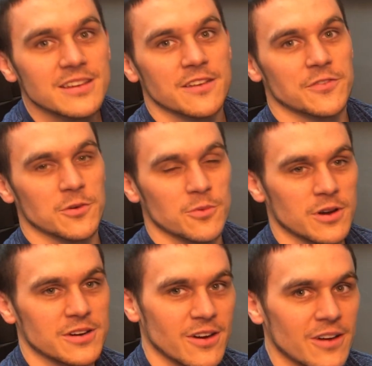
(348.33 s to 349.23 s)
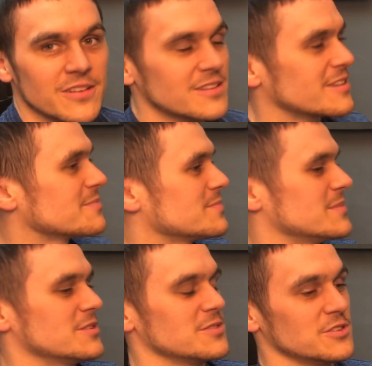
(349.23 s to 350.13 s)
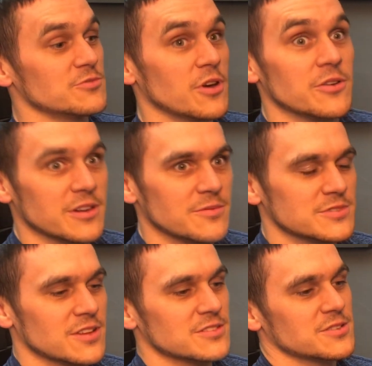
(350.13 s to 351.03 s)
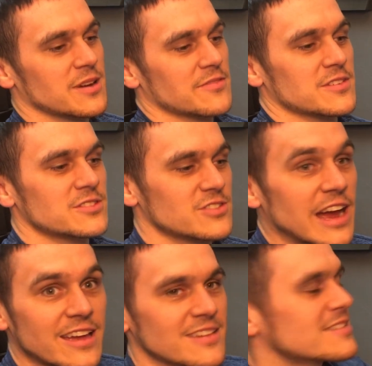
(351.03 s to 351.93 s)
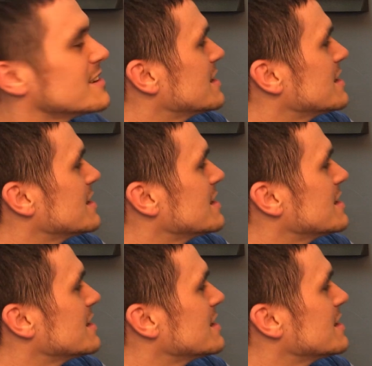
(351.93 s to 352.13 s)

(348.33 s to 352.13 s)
If you're working hard, you know you're getting results. You don't have to track it.